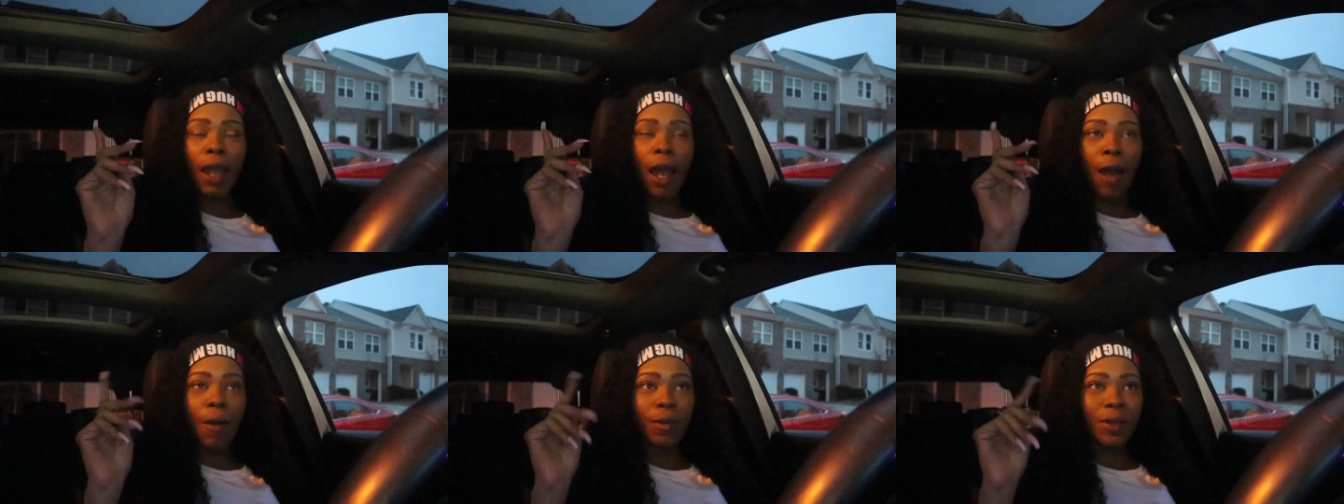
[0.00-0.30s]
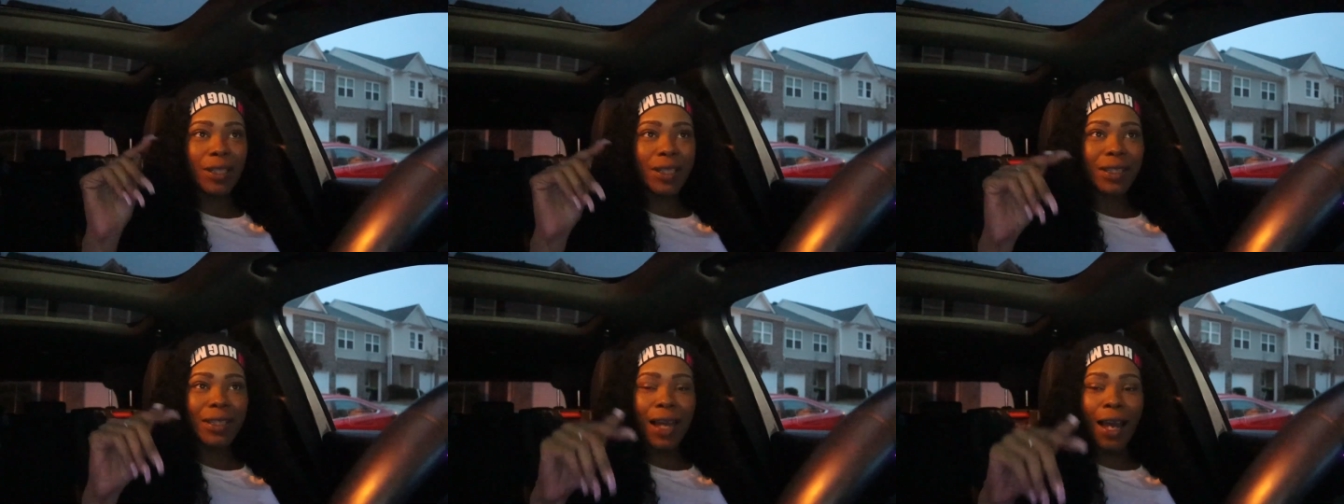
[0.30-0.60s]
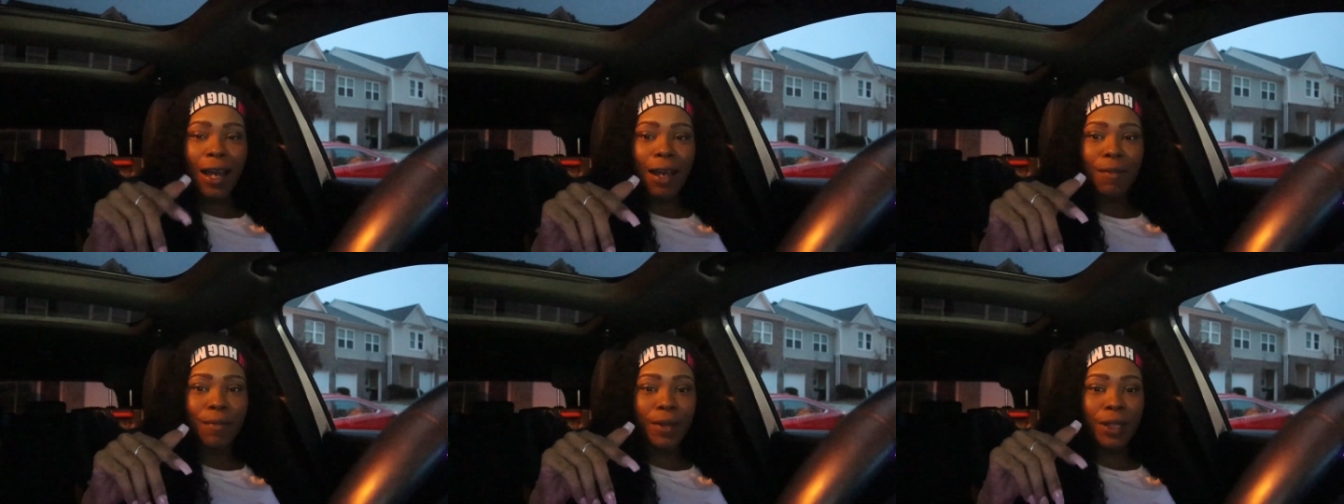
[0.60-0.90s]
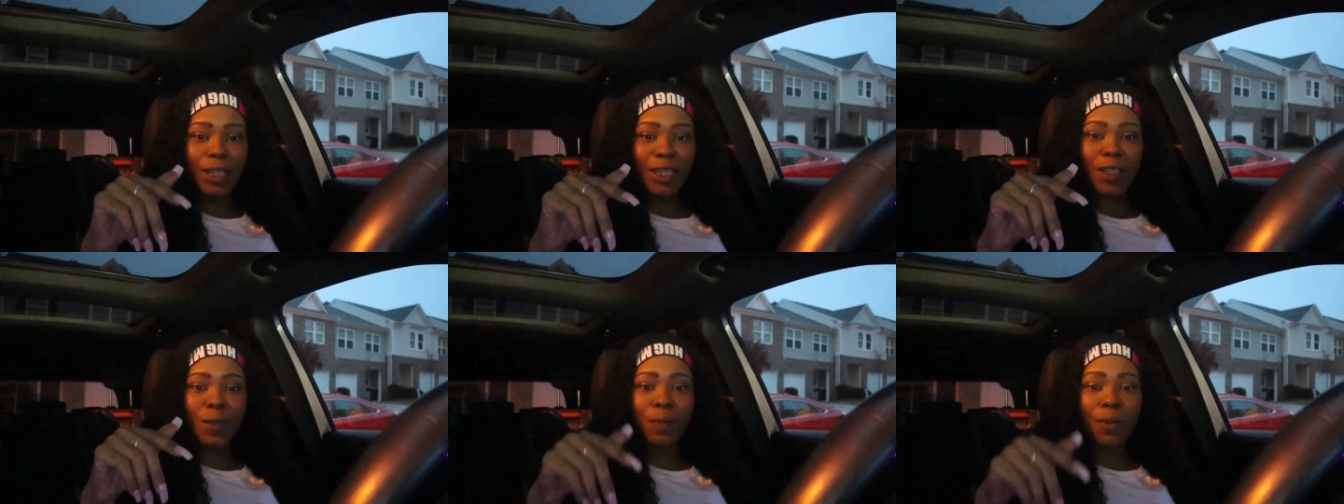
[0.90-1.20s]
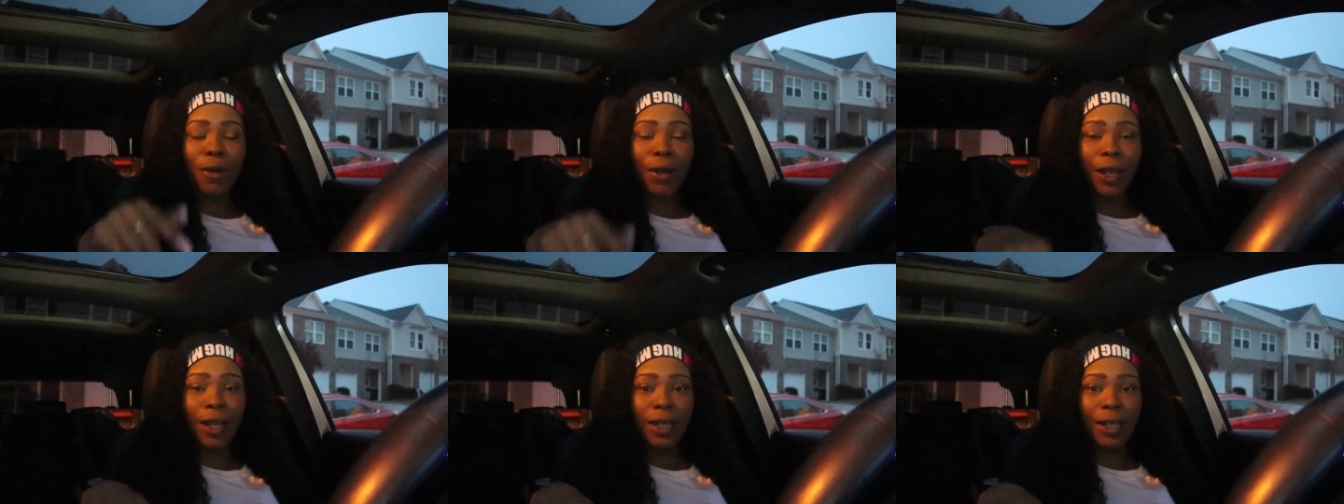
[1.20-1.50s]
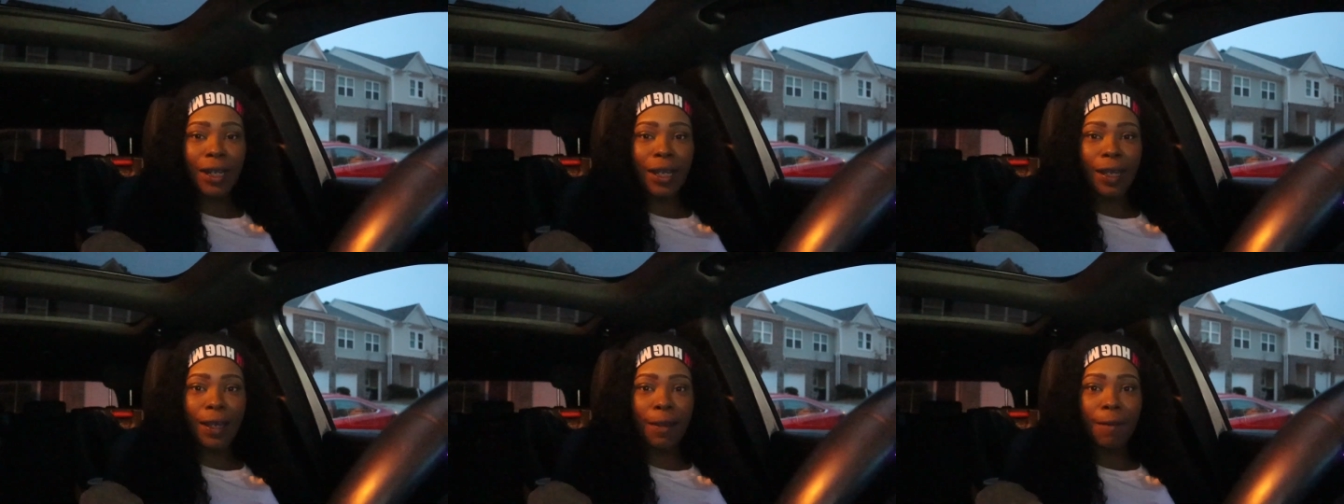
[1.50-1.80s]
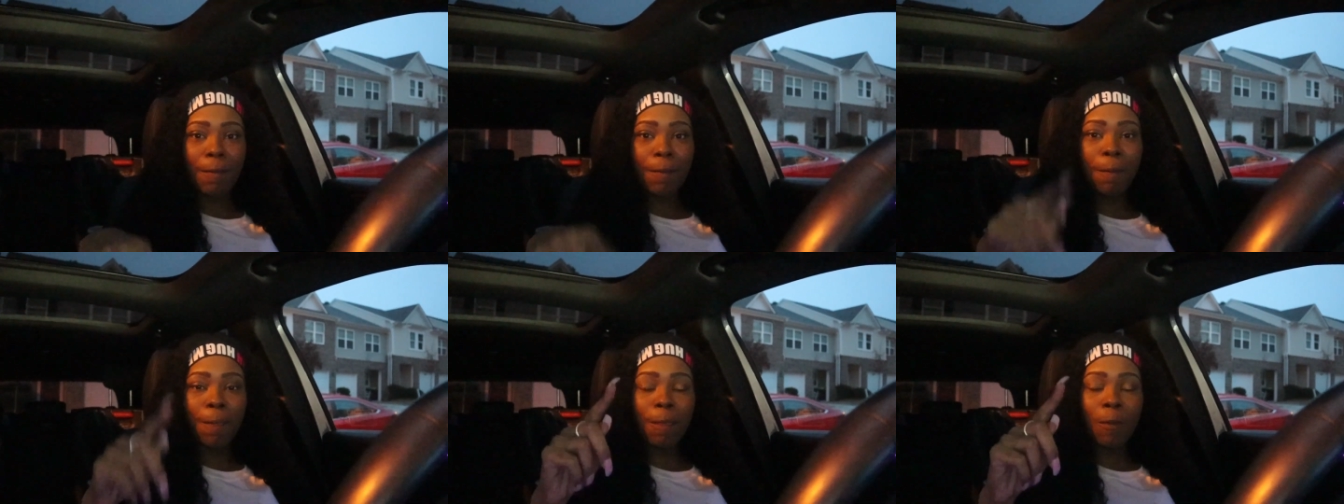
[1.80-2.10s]
I was 9 months
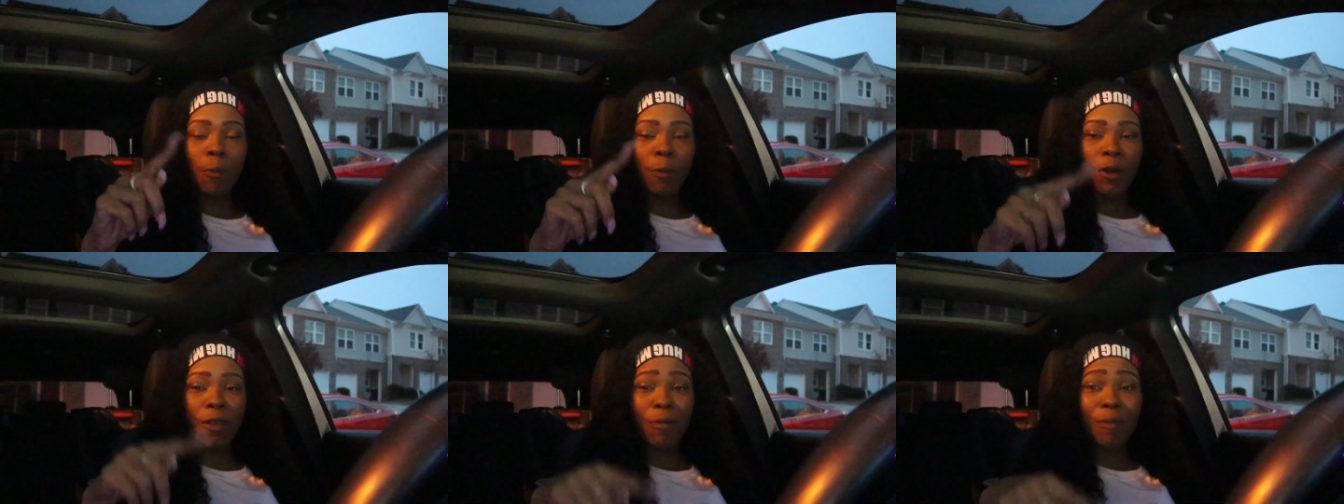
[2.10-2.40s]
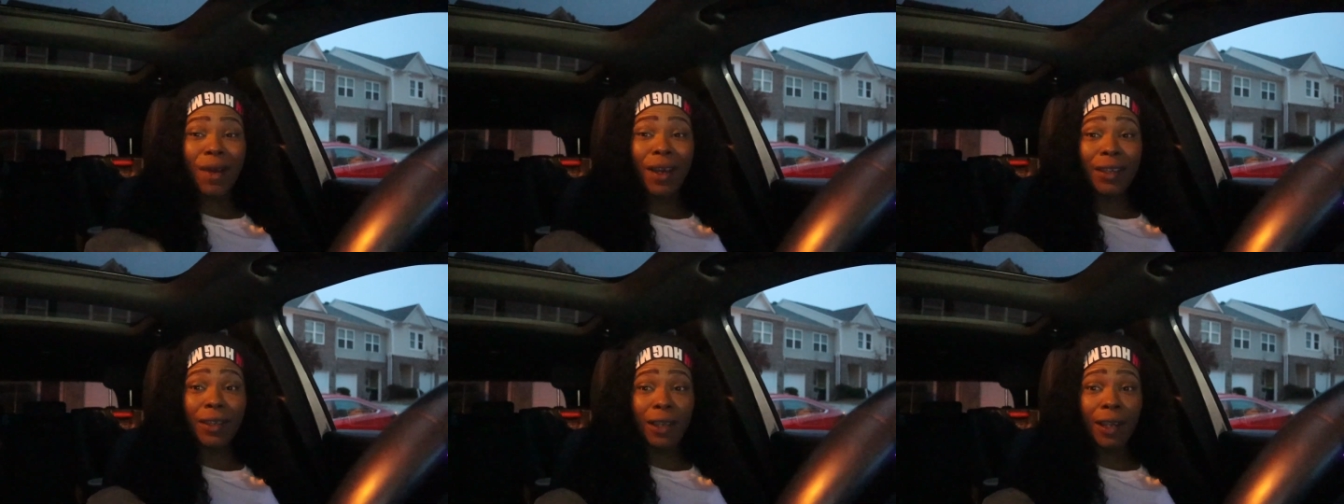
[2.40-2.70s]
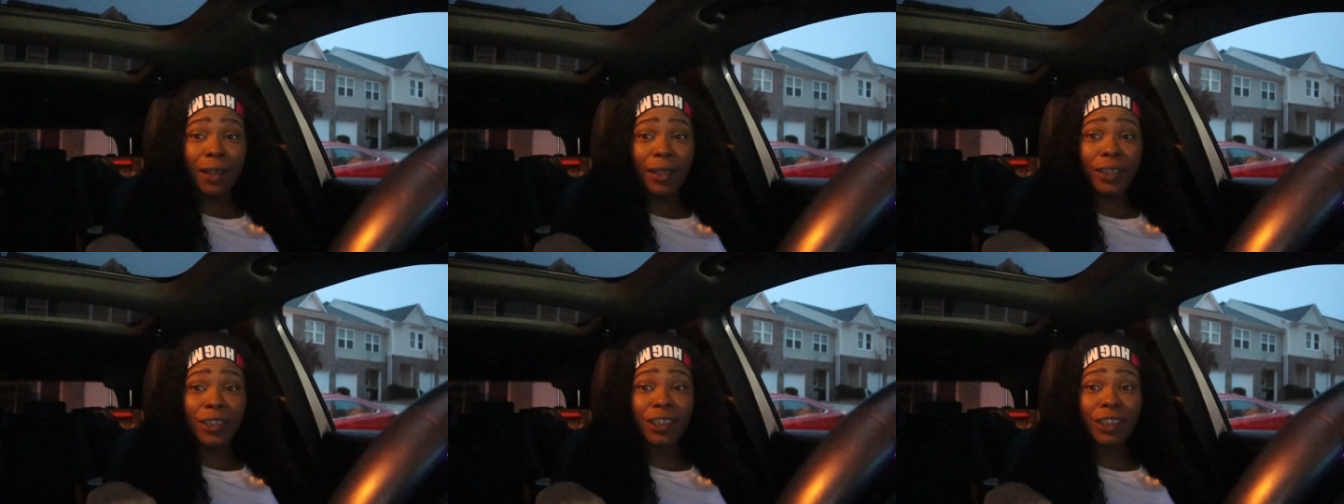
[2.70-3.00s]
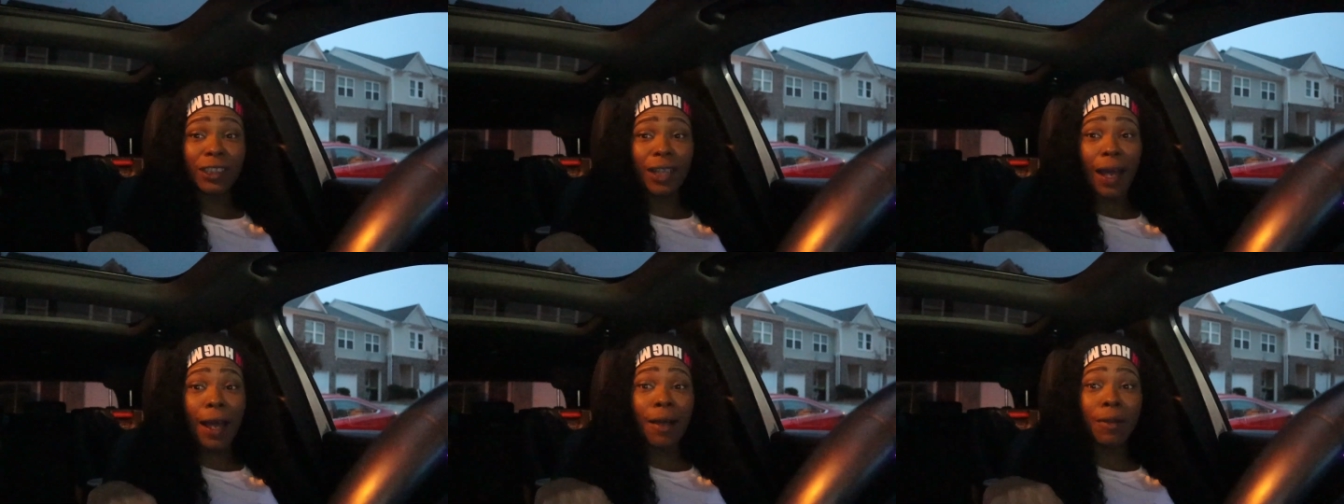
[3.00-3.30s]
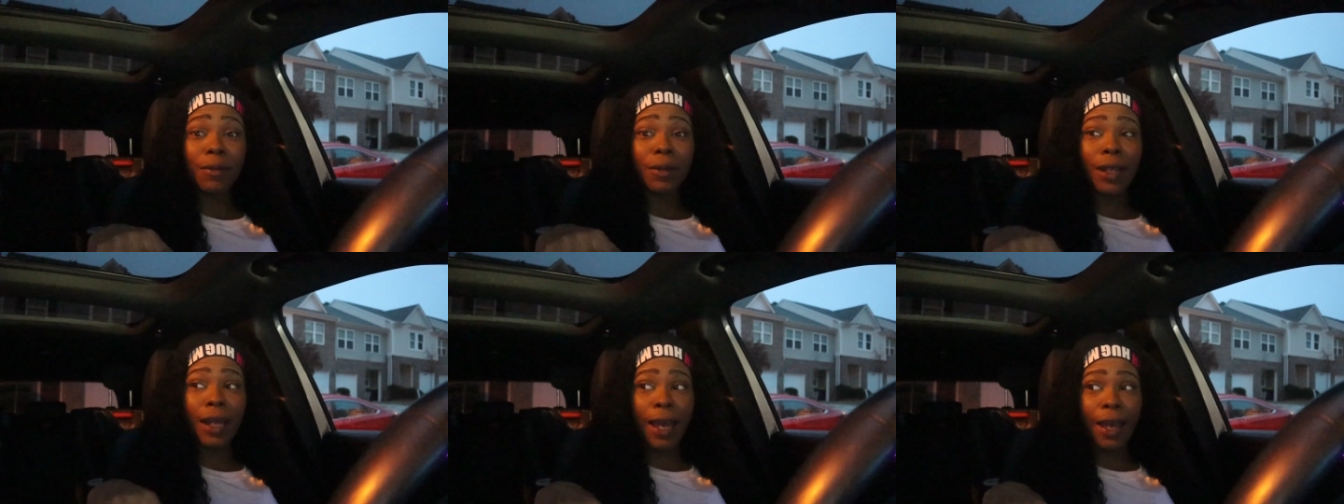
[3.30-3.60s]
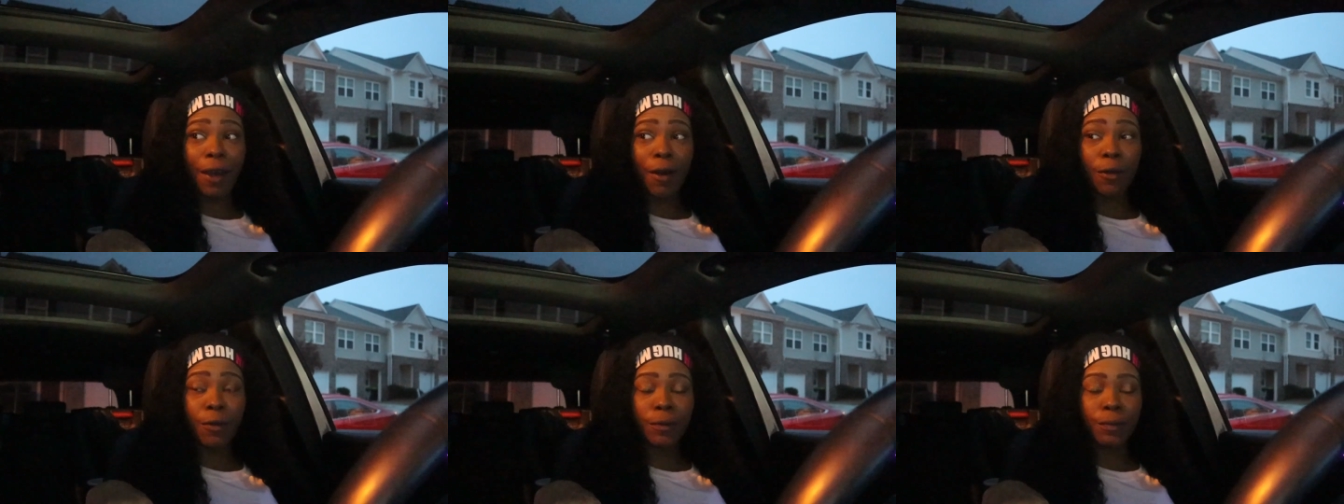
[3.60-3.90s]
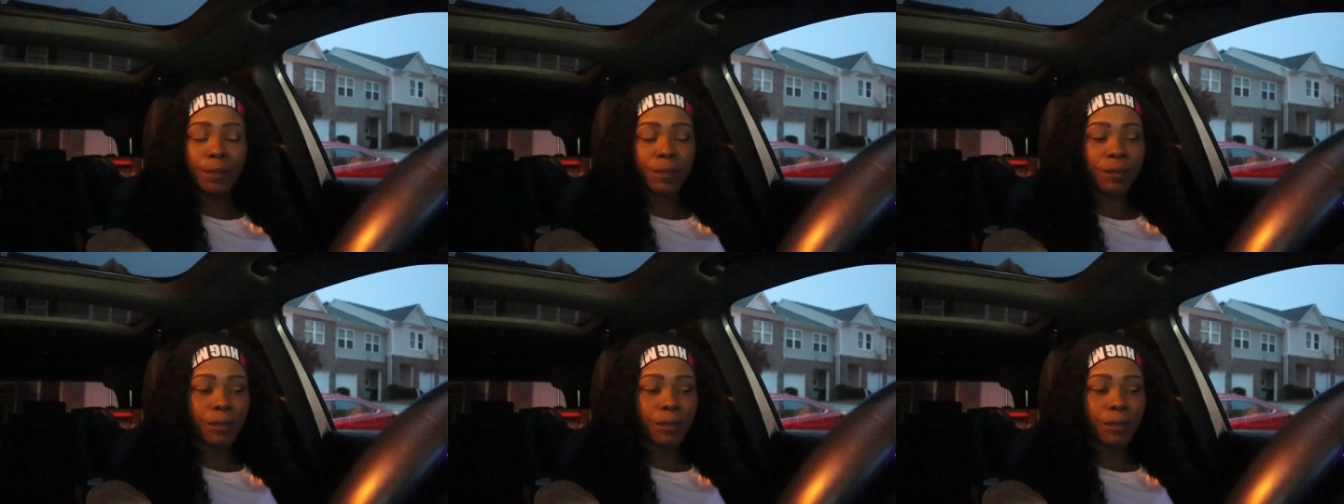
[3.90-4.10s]
pregnant with my youngest child now.